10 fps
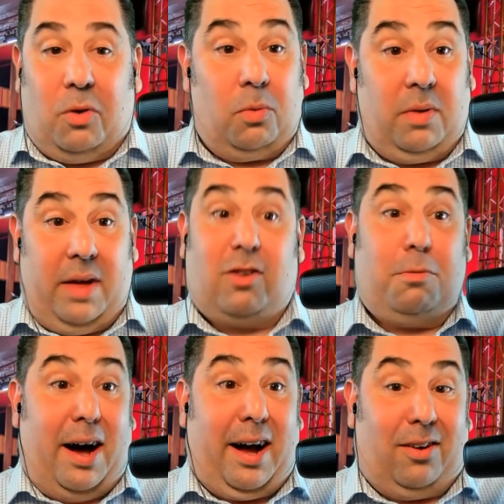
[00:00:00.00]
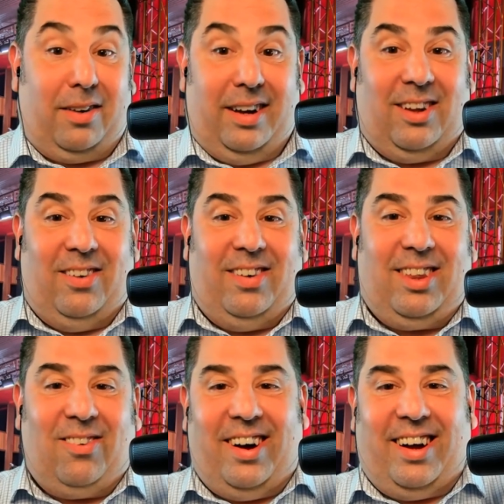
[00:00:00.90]
or expire,
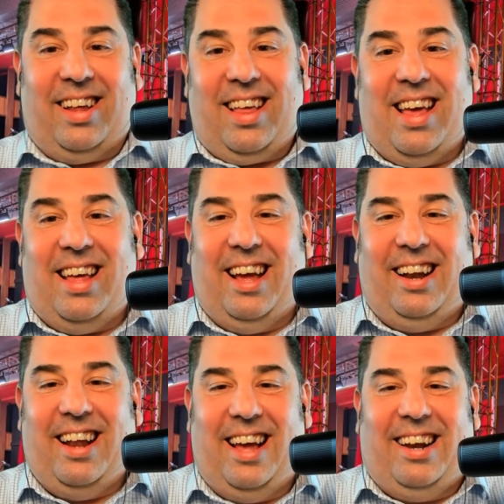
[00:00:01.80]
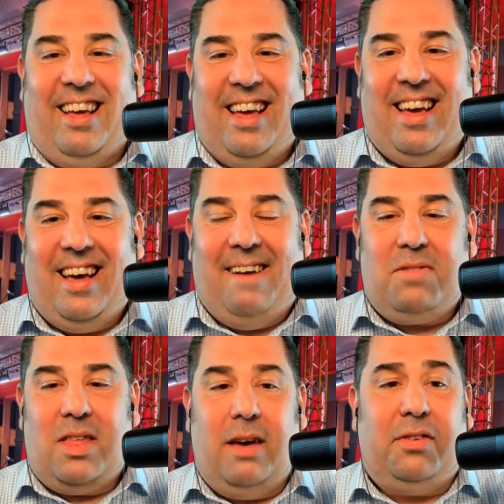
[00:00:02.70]
either one. And then
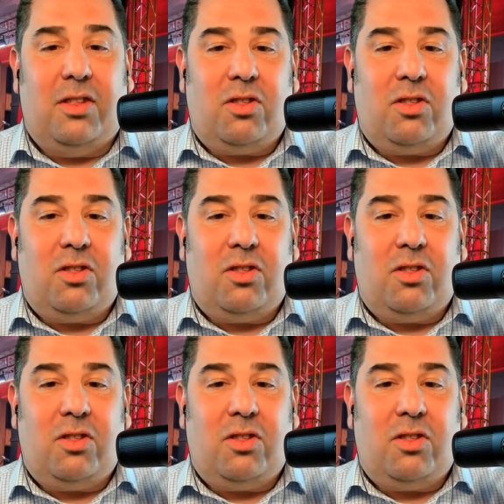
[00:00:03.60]
if